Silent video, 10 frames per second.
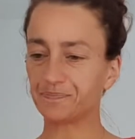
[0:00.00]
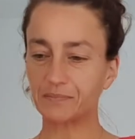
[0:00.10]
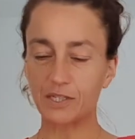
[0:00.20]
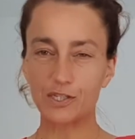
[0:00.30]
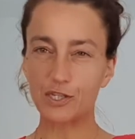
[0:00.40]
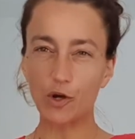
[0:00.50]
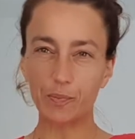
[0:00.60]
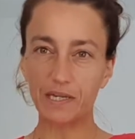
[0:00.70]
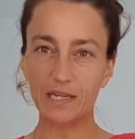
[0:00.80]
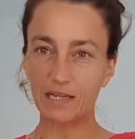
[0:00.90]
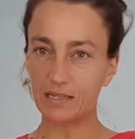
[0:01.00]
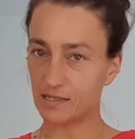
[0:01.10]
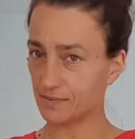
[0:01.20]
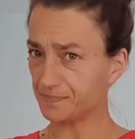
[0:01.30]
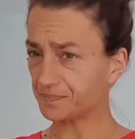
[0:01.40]
snow
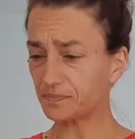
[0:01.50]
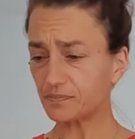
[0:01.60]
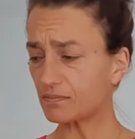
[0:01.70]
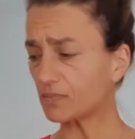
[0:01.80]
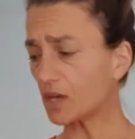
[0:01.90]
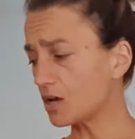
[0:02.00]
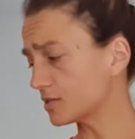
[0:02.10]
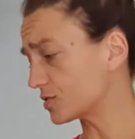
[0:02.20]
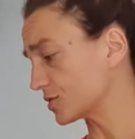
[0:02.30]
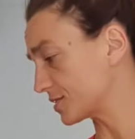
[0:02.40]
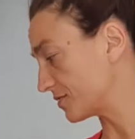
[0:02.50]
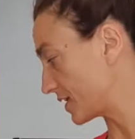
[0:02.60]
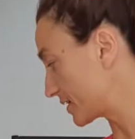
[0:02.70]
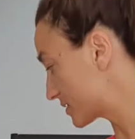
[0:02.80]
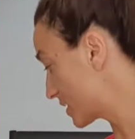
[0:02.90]
peas, all sorts of
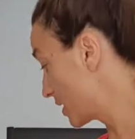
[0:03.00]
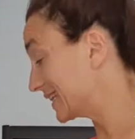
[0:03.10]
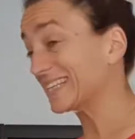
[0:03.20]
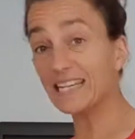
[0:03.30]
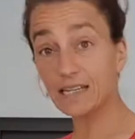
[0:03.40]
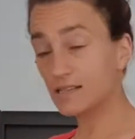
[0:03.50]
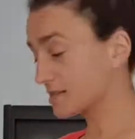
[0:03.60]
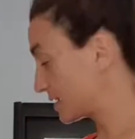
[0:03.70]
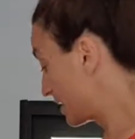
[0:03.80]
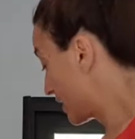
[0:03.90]
things, leeks.